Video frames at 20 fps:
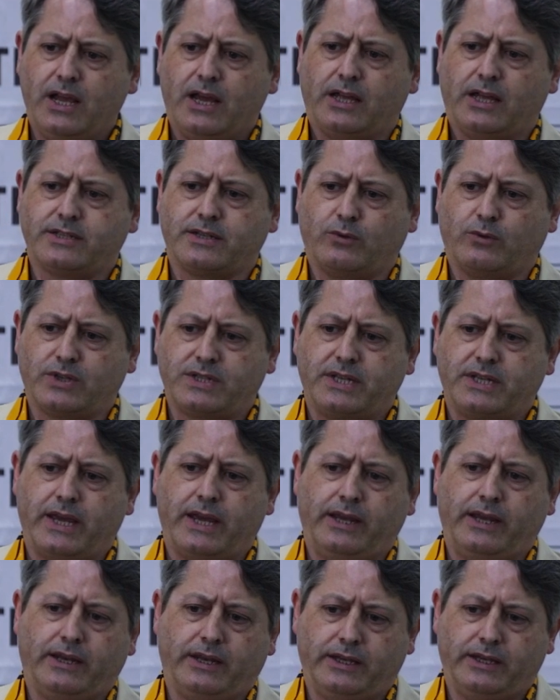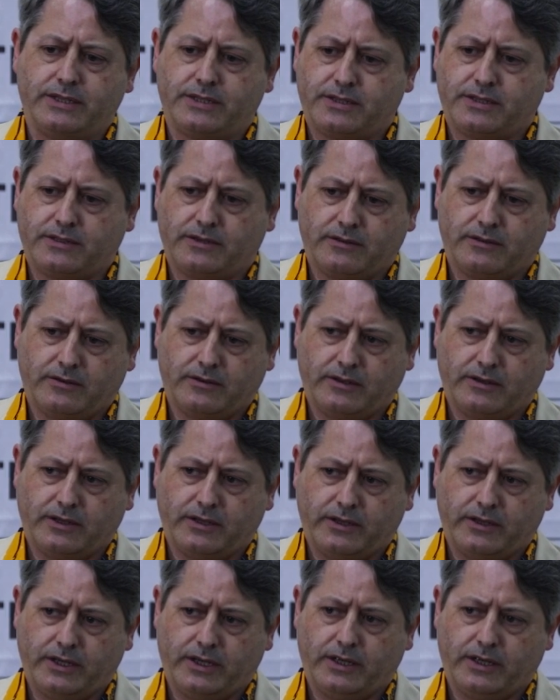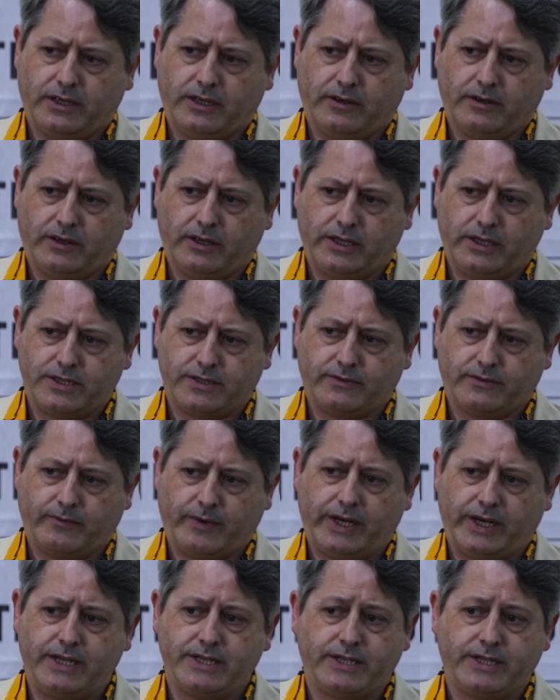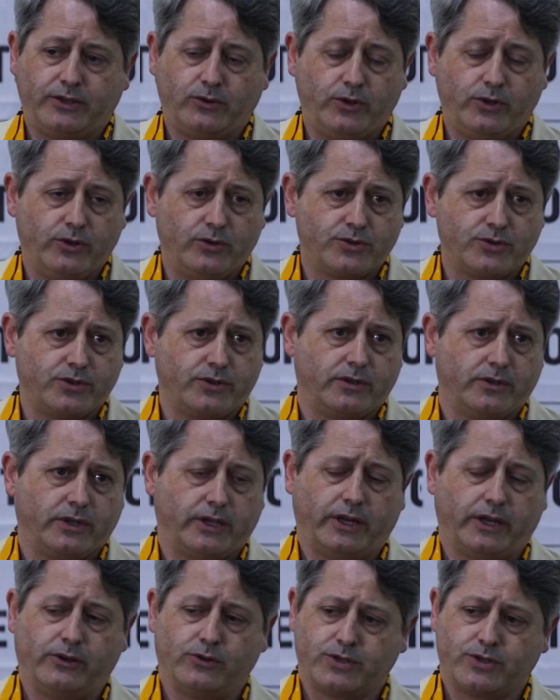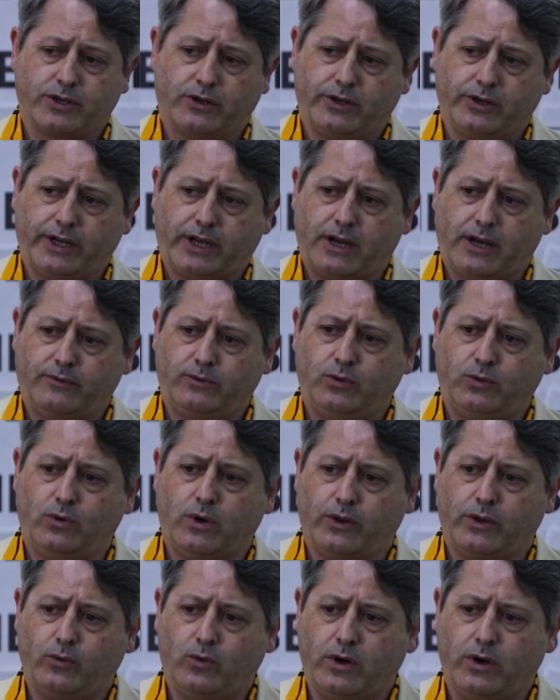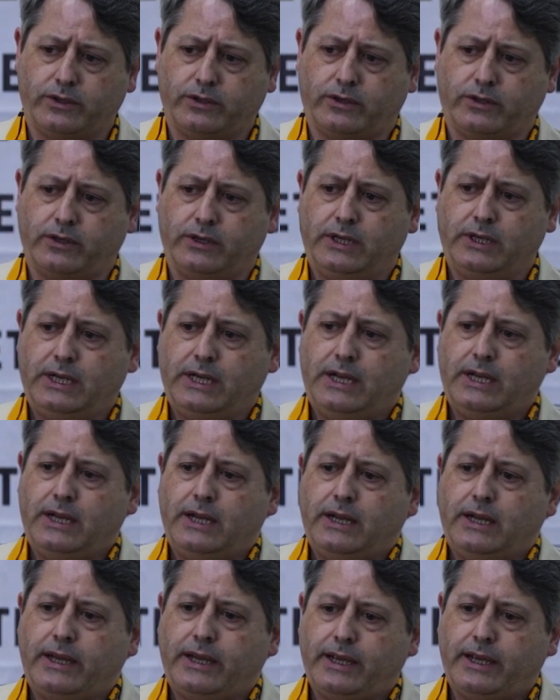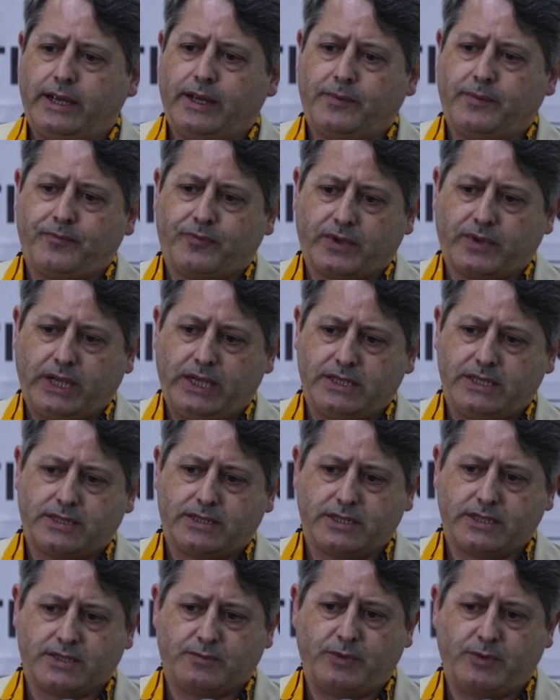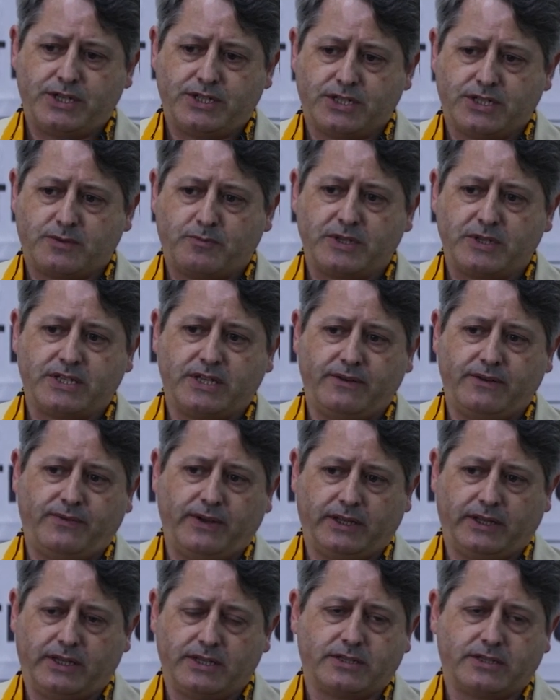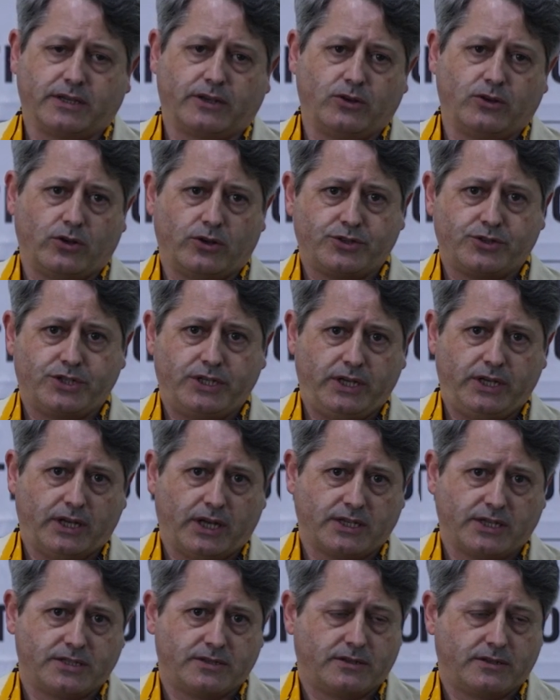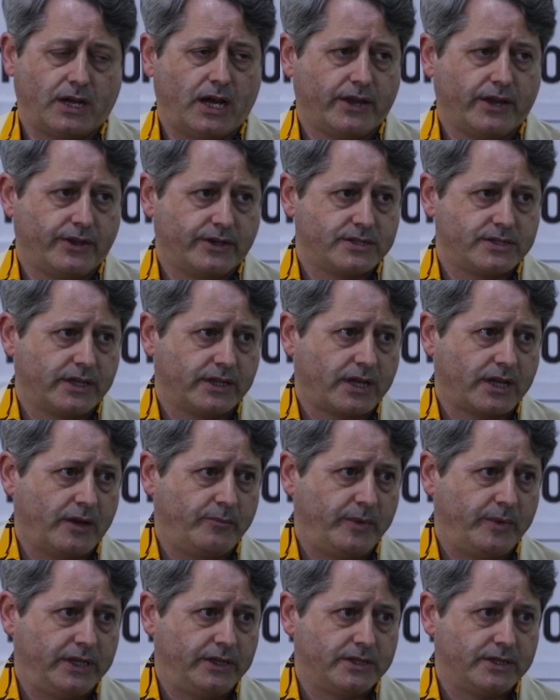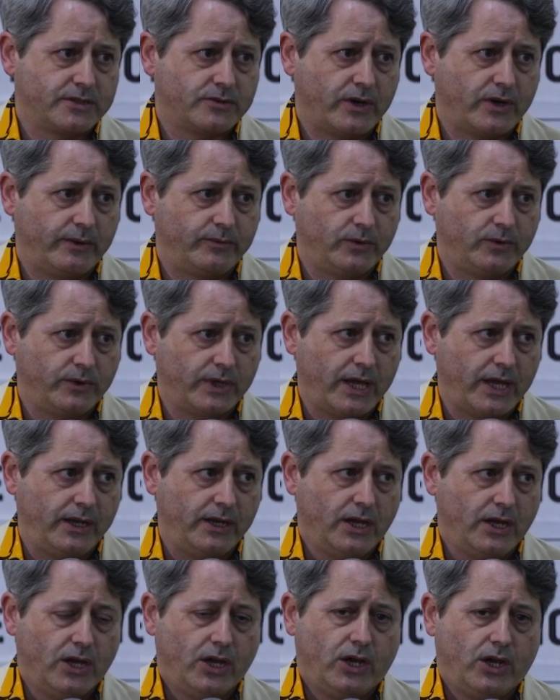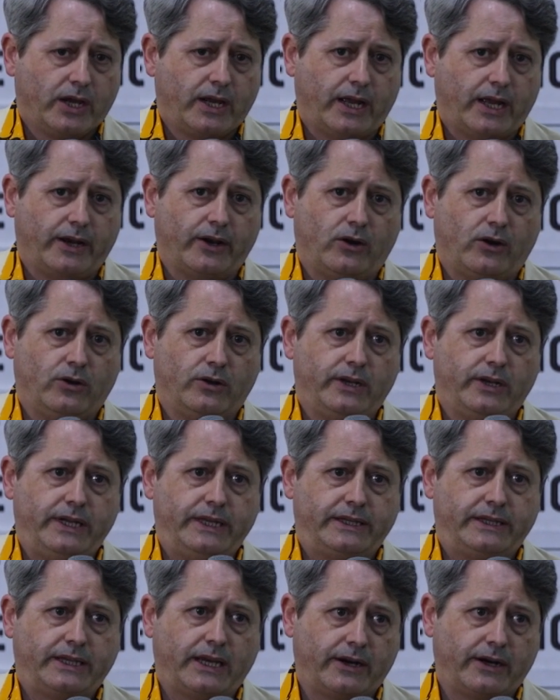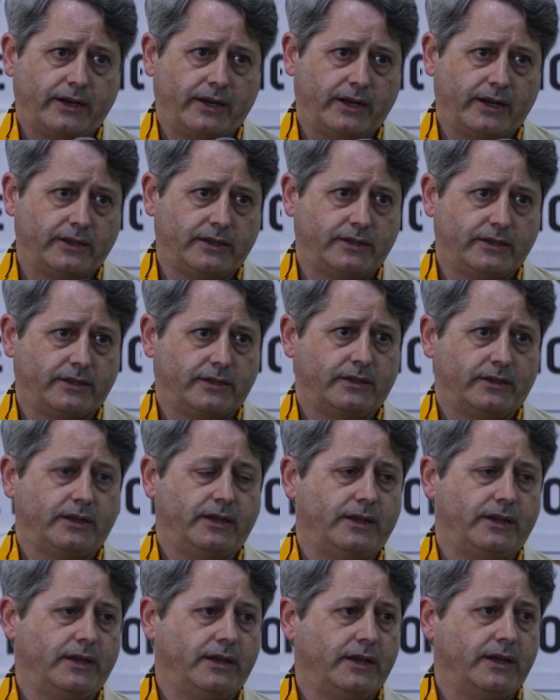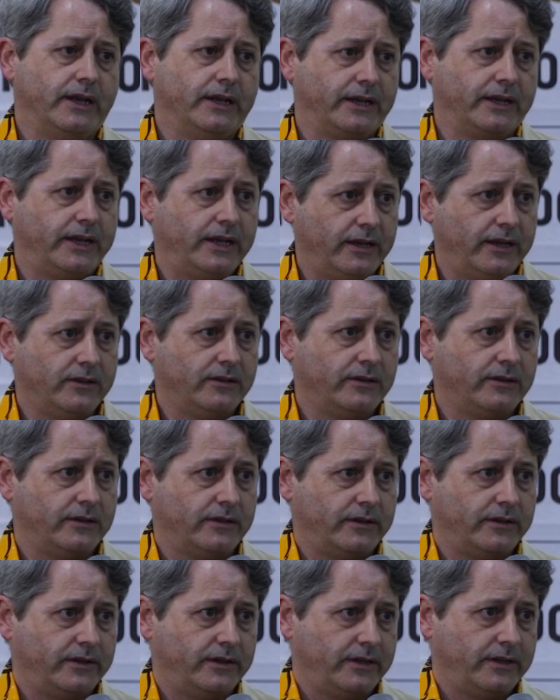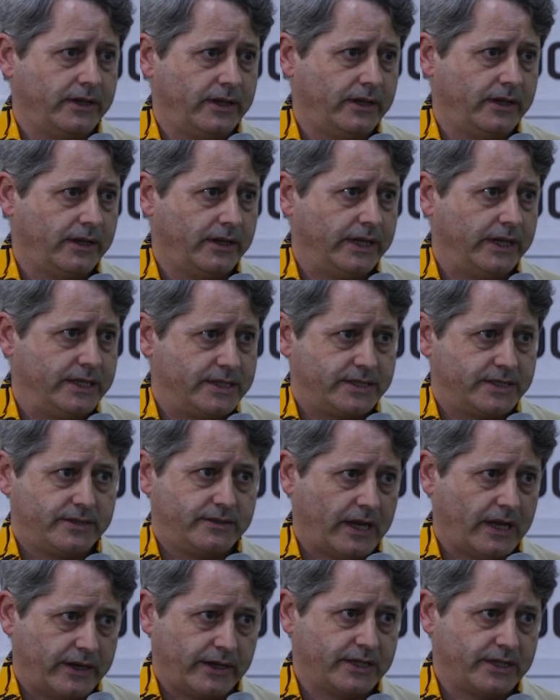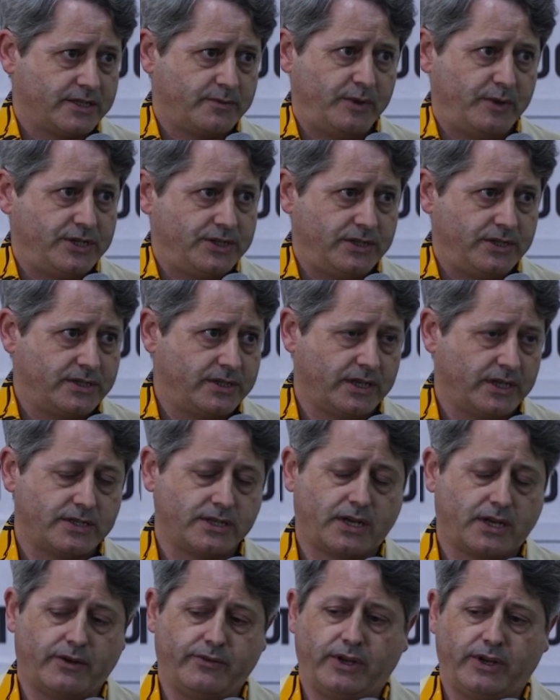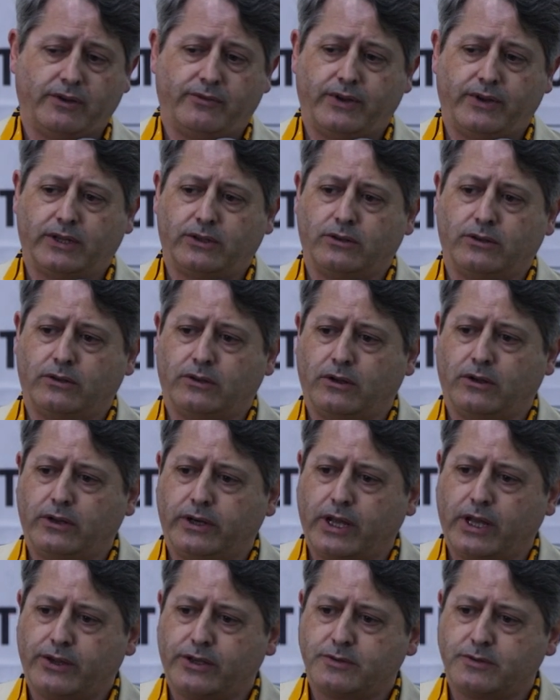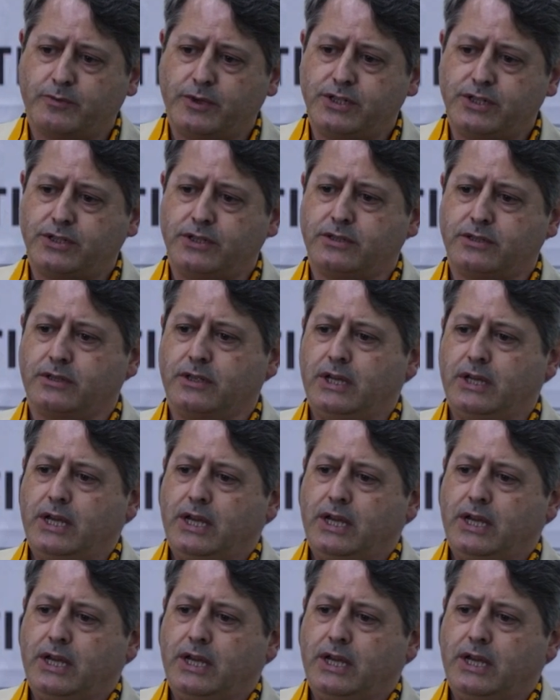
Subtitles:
As I was saying, it's very easy to use. The user only have to add water. It's species specific. This technology, as others that have been described today, can only target and kill its target species, doesn't have any effect on other species.